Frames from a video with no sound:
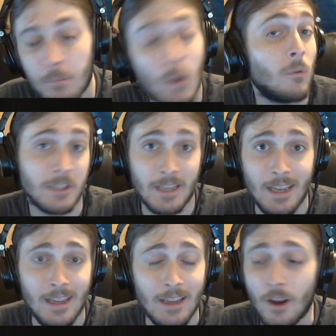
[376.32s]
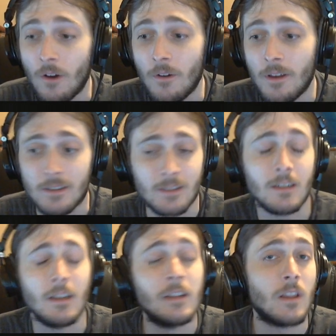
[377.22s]
But we'll see. You know,
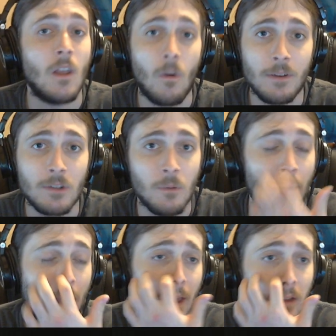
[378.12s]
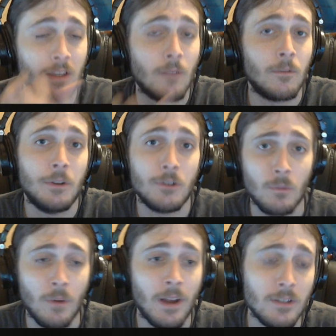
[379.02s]
it's a long ways away. It's several
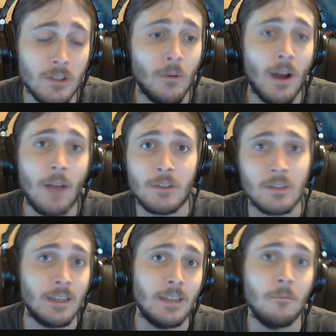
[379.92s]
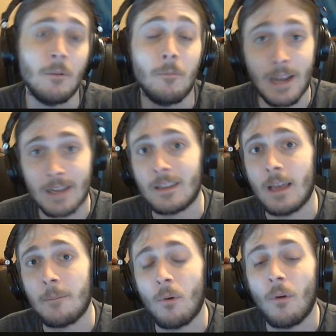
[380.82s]
years away, so we'll have to see when we get to
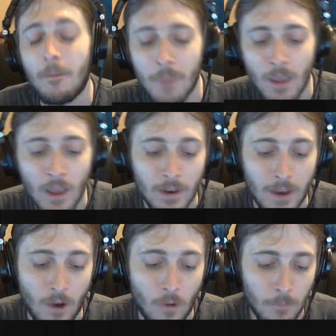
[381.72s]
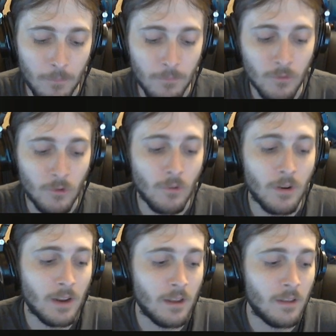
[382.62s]
that point. Now,
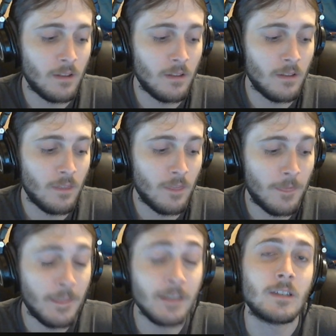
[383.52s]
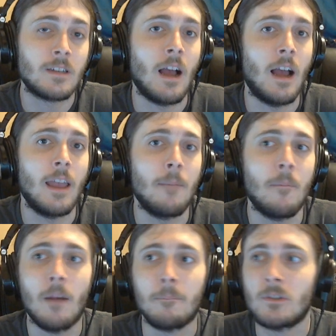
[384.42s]
during this
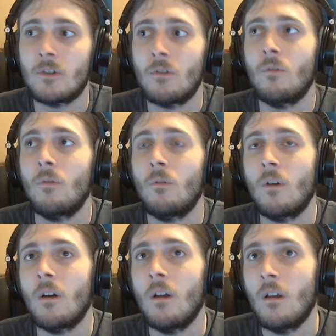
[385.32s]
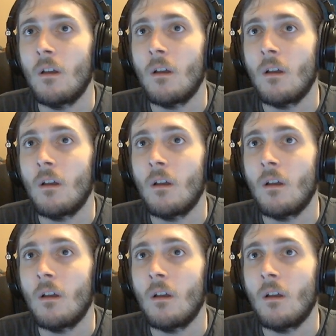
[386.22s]
time up to